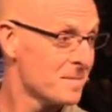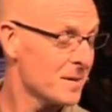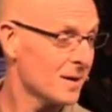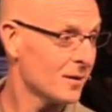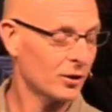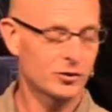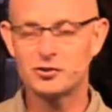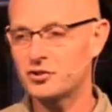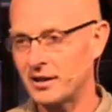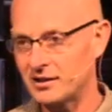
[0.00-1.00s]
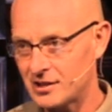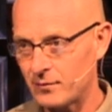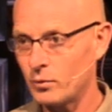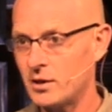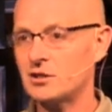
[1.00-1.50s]
Uh, or I should say,
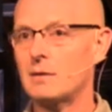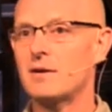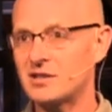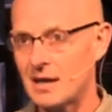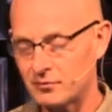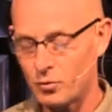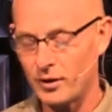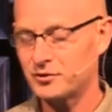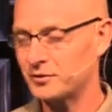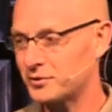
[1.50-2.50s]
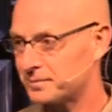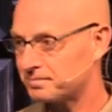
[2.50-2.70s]
seven weeks, talk about seven questions.